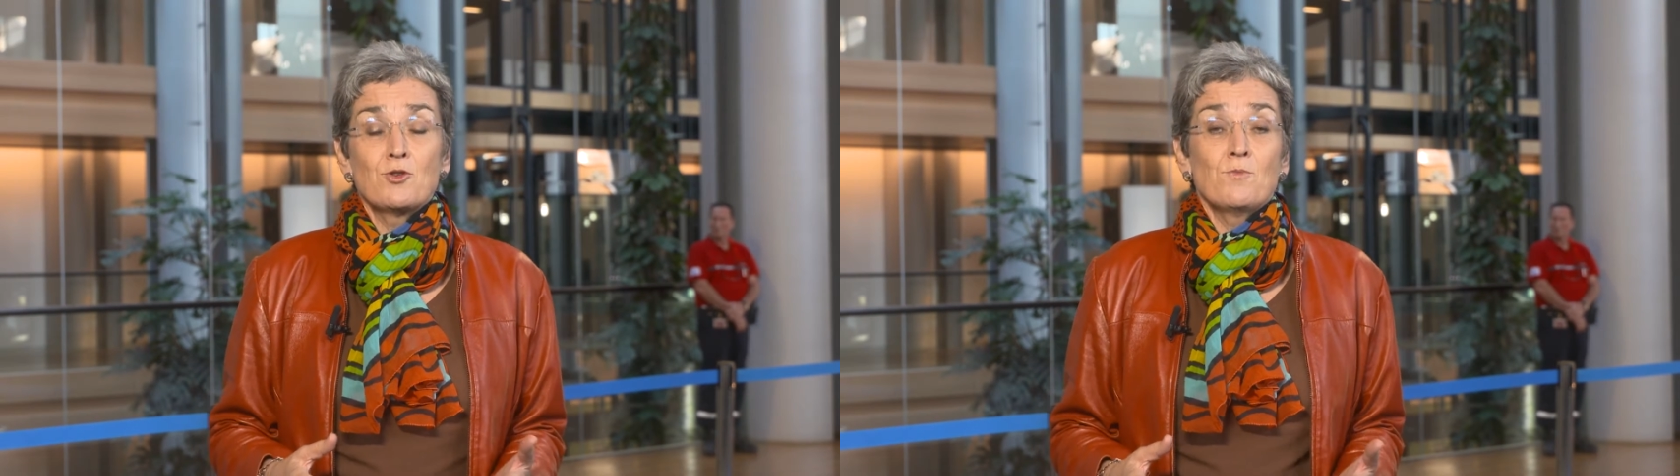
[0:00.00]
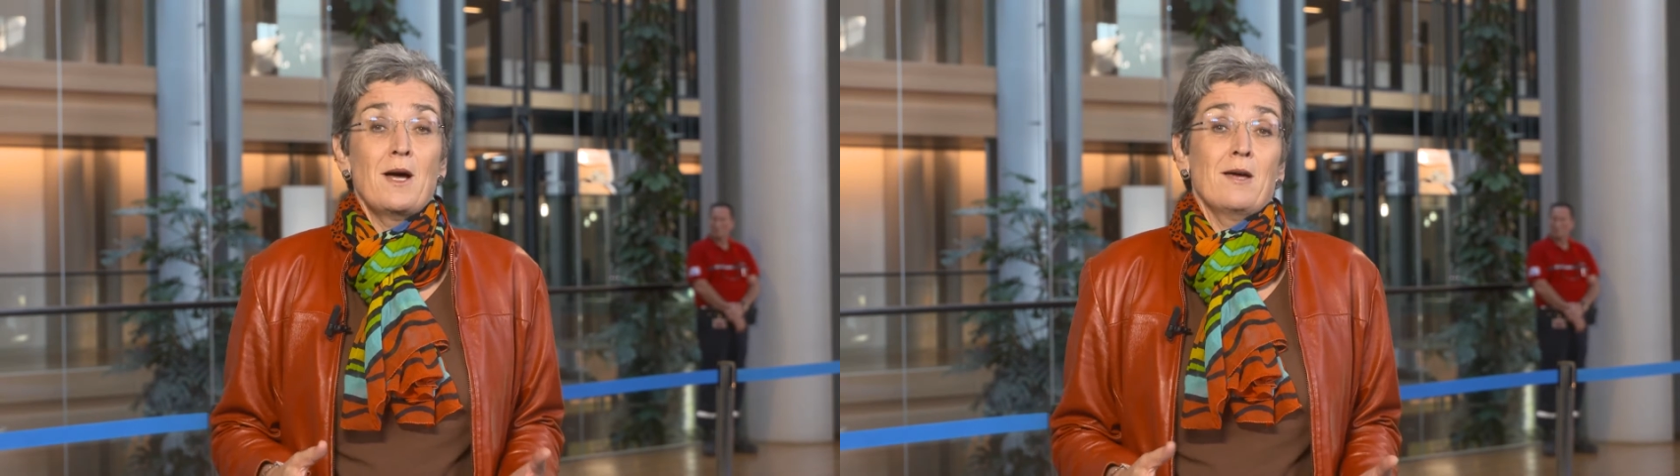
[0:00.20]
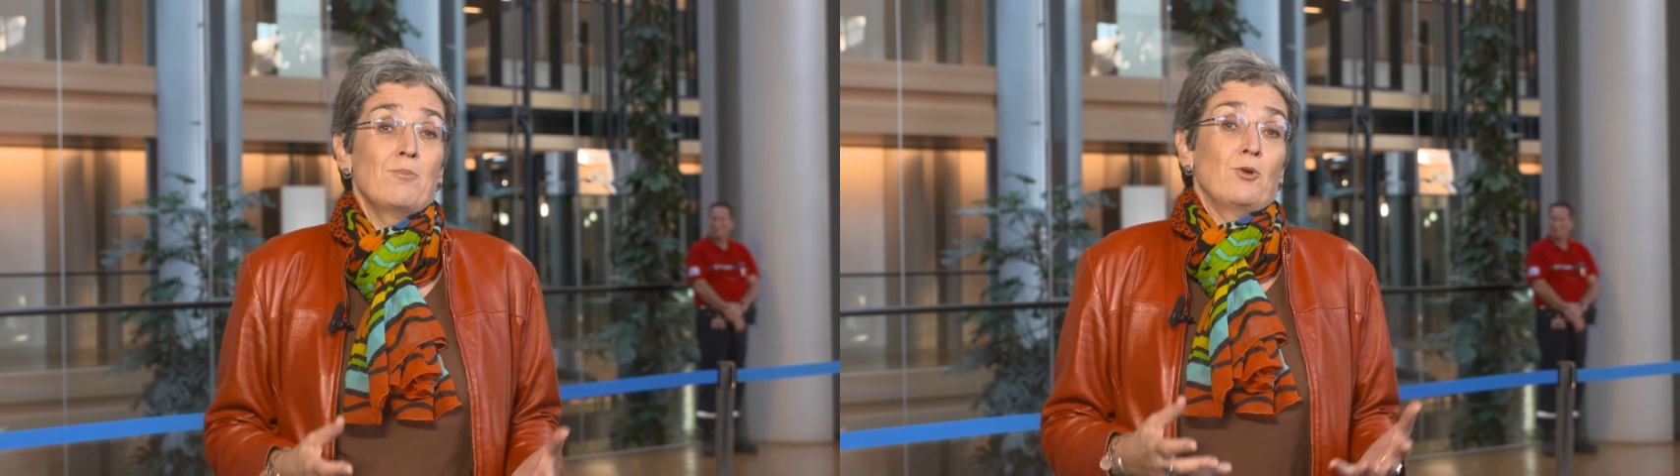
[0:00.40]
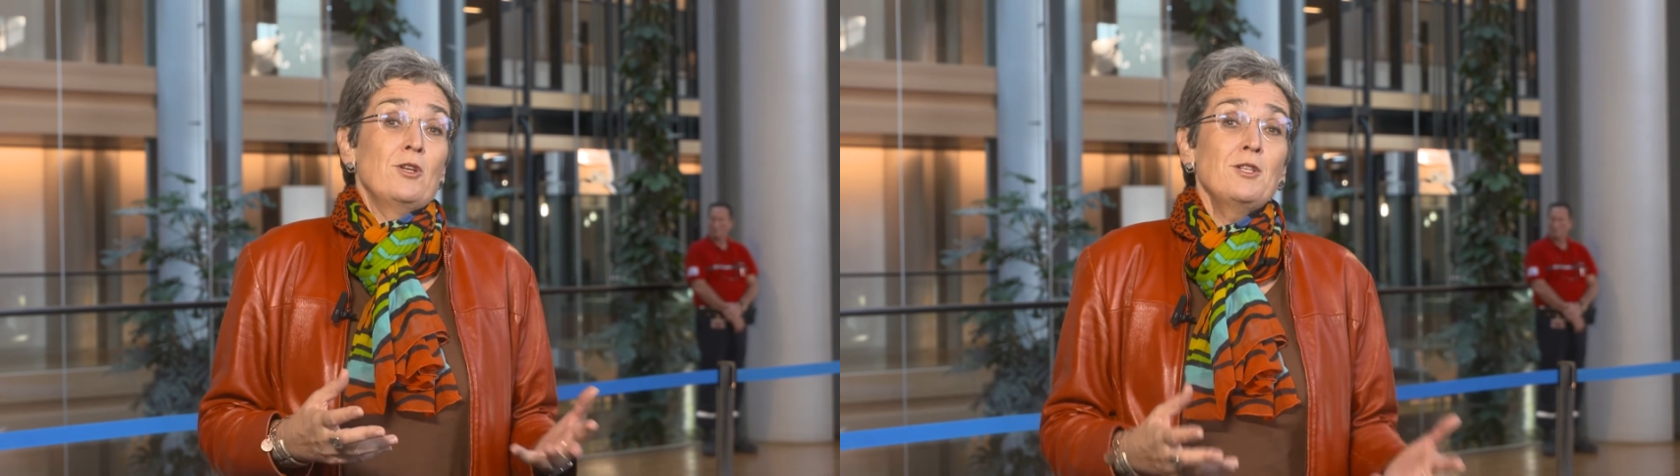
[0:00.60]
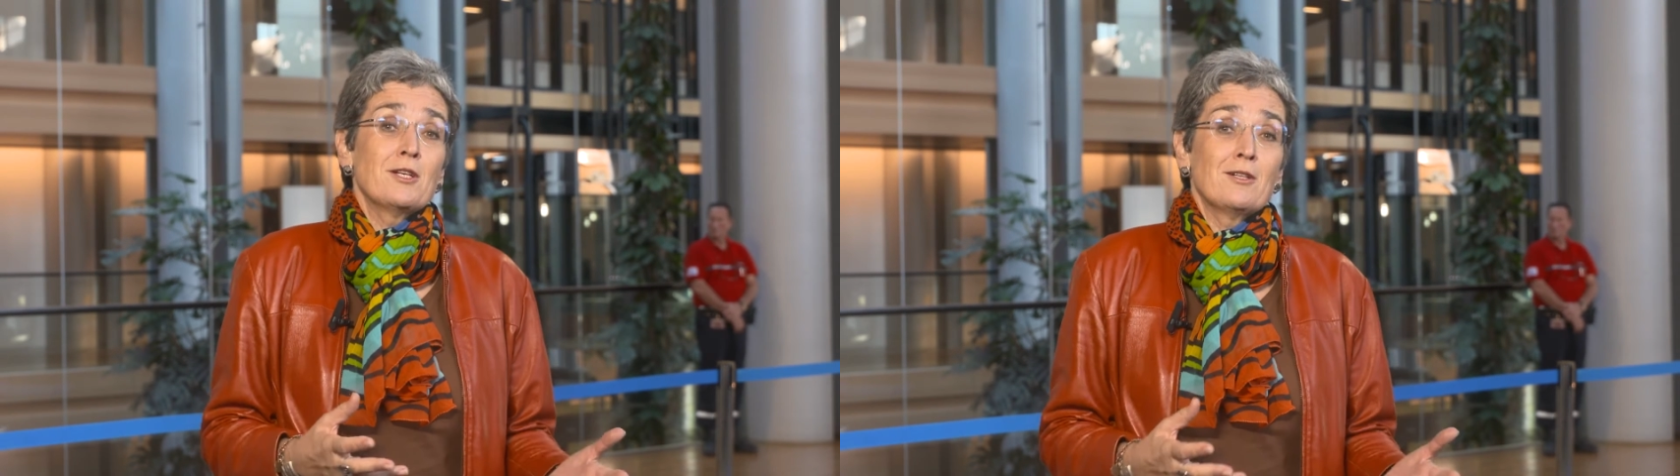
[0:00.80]
to my
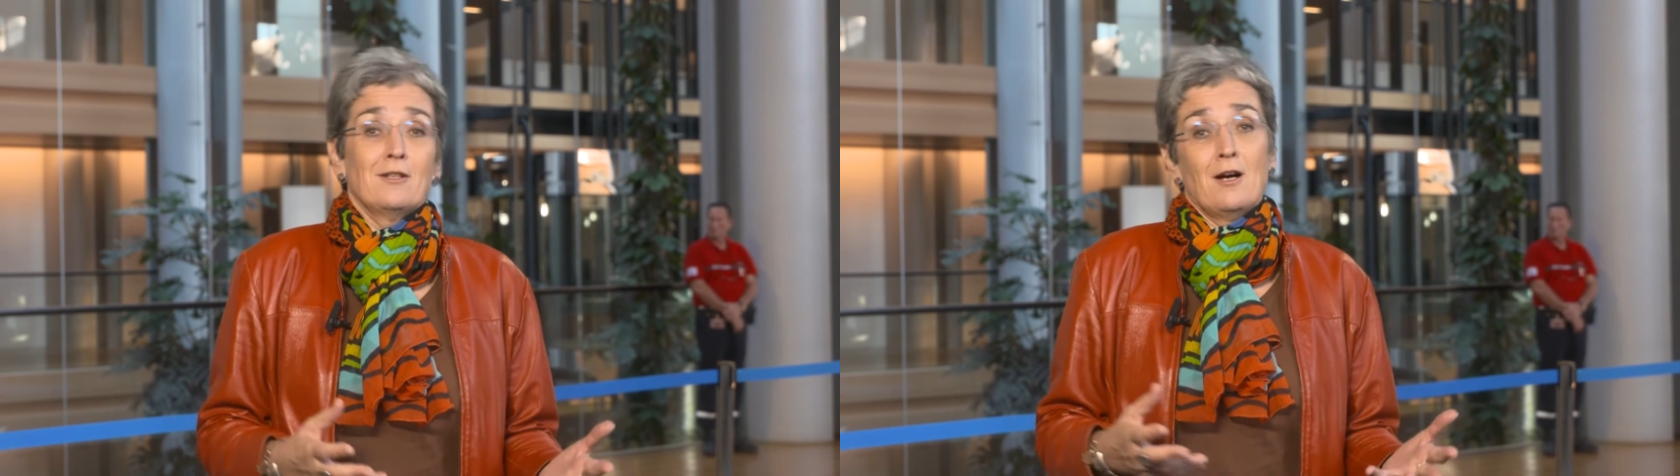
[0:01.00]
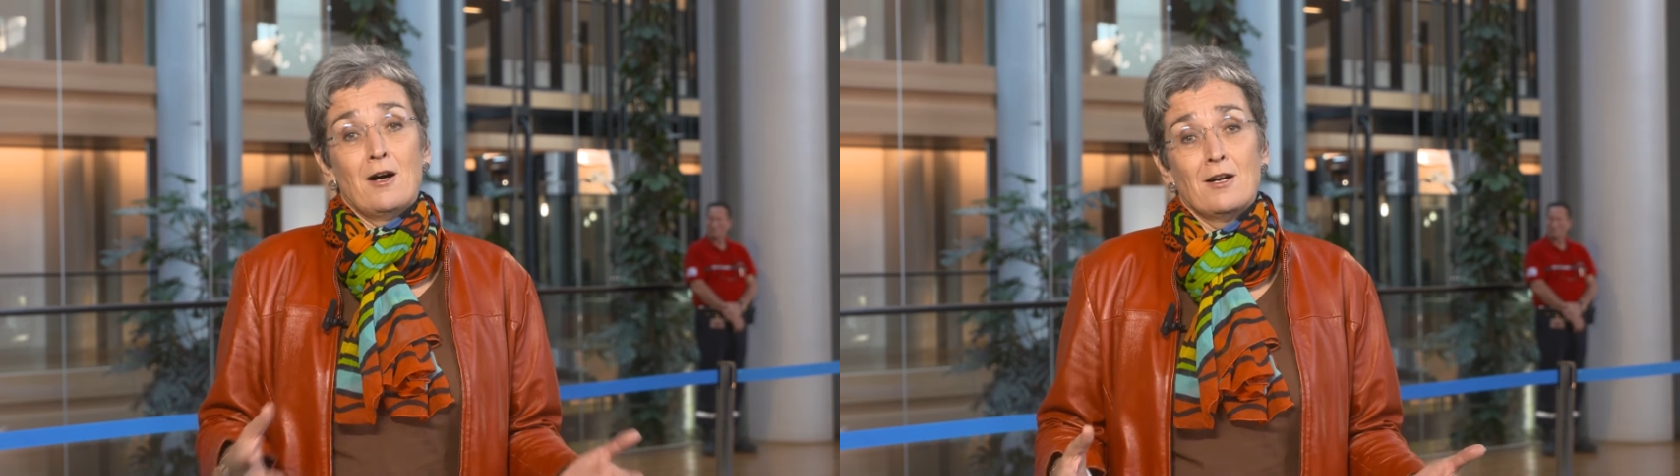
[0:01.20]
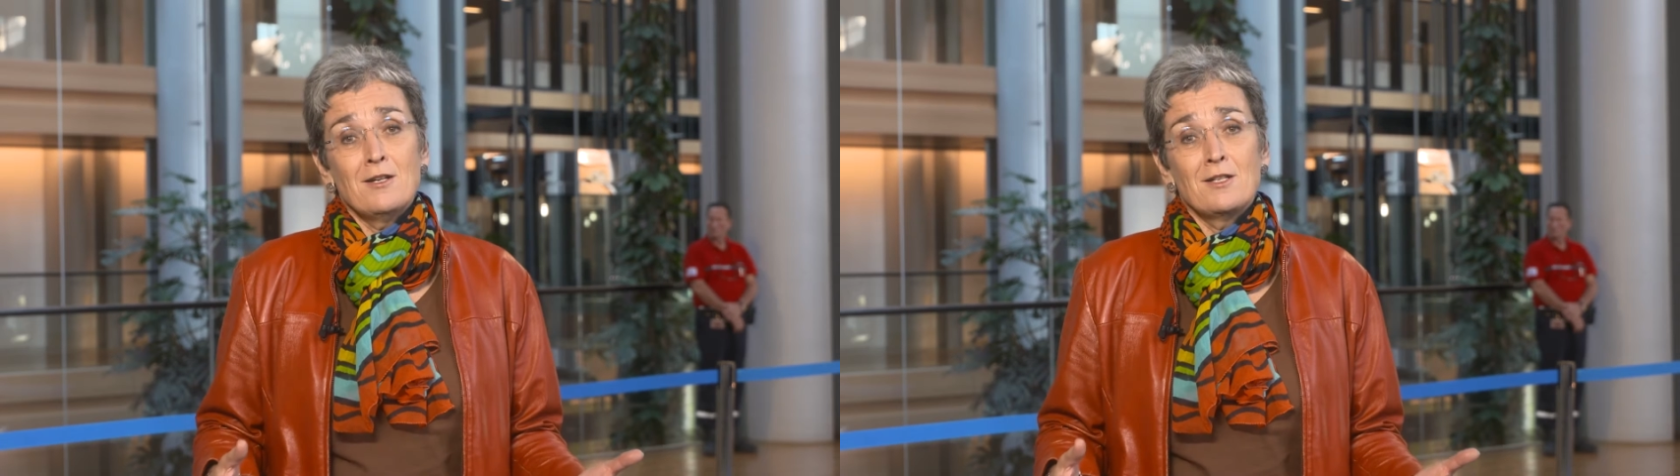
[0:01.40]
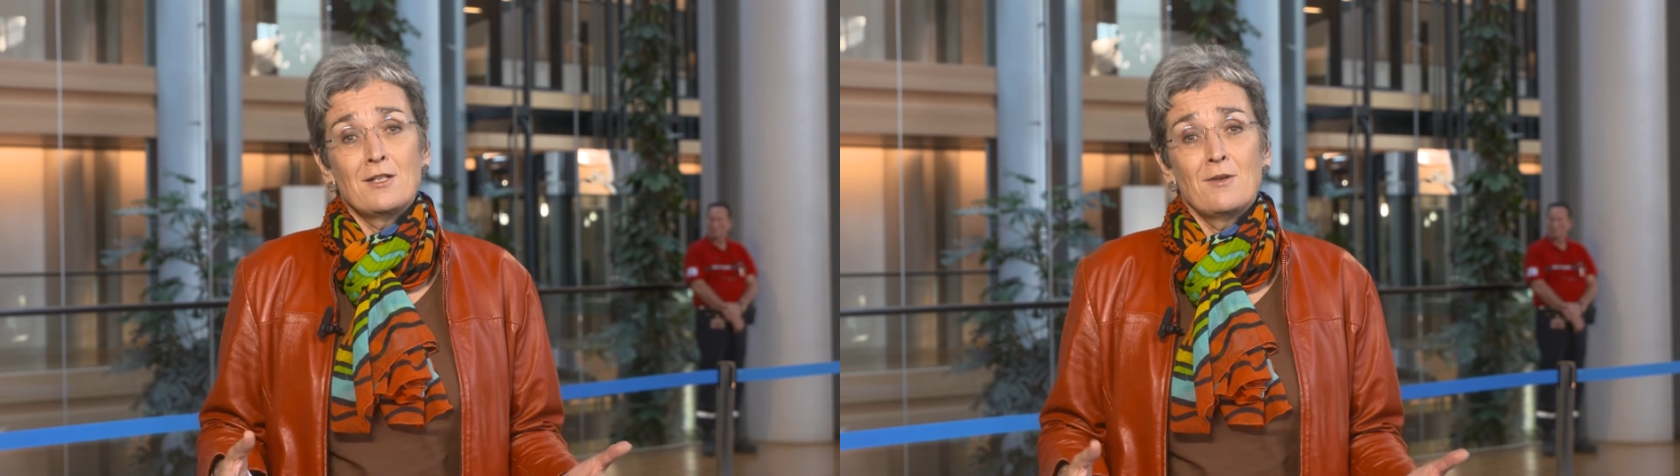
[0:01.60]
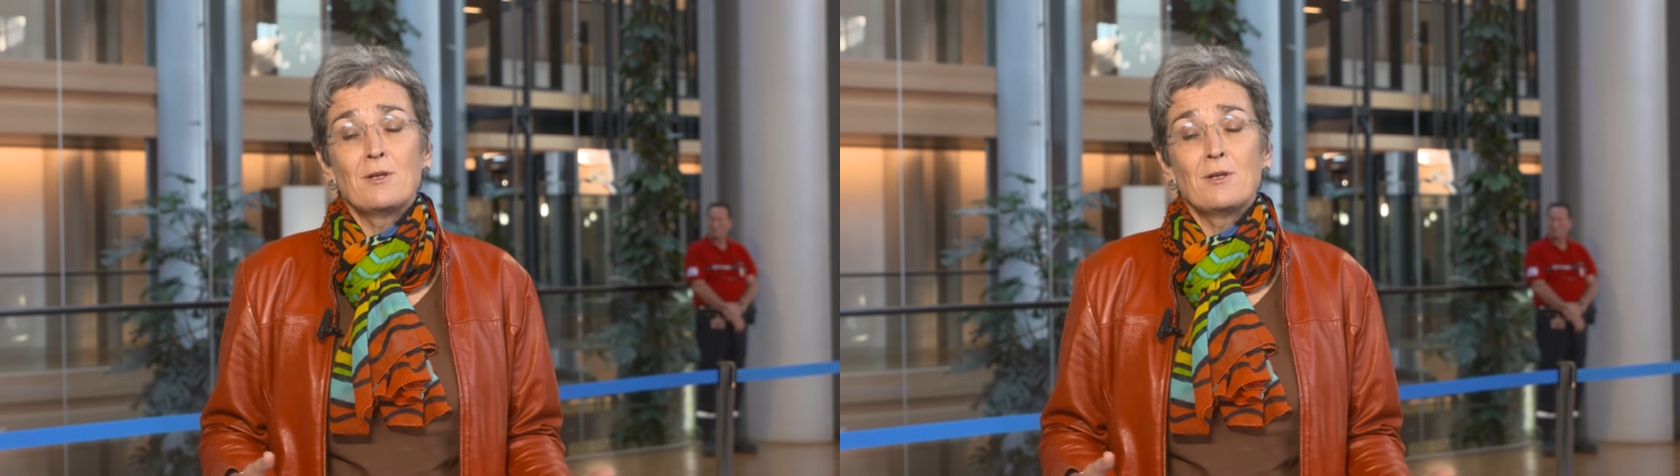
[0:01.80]
political heart,